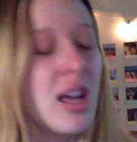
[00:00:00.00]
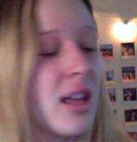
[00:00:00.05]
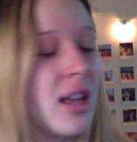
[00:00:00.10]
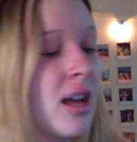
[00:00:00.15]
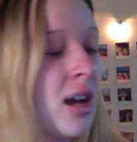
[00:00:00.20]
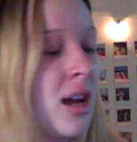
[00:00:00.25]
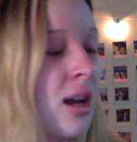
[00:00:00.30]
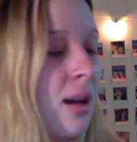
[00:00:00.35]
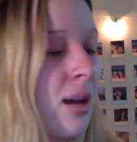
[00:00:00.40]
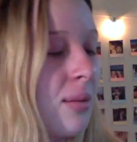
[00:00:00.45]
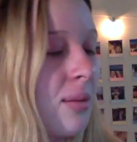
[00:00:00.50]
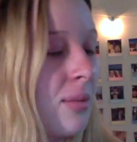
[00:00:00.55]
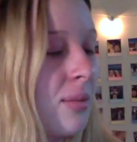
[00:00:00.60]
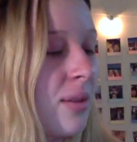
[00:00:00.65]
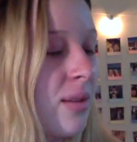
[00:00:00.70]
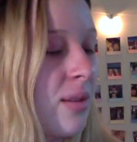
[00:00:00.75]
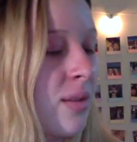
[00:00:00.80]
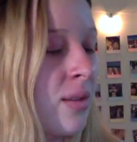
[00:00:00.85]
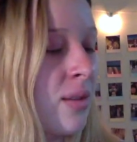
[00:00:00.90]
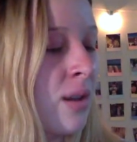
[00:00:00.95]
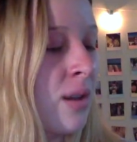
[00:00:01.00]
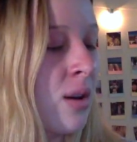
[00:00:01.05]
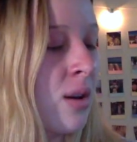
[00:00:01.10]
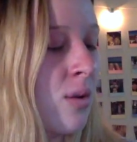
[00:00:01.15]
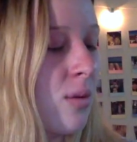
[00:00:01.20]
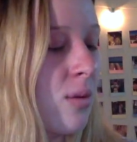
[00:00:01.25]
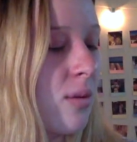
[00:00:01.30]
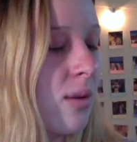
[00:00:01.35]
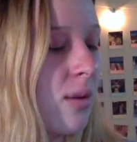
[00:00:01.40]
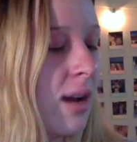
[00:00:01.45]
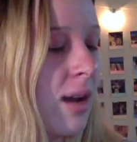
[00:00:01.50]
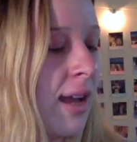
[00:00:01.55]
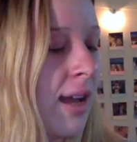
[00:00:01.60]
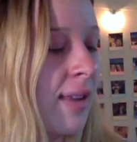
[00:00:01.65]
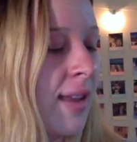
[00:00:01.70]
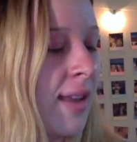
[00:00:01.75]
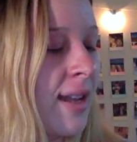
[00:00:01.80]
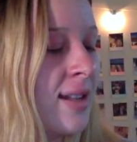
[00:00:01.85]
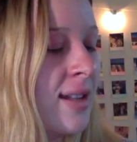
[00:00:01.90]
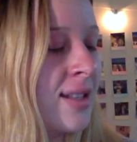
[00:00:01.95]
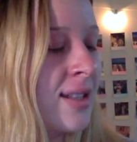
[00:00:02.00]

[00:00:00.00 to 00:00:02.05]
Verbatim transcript: Um, so I liked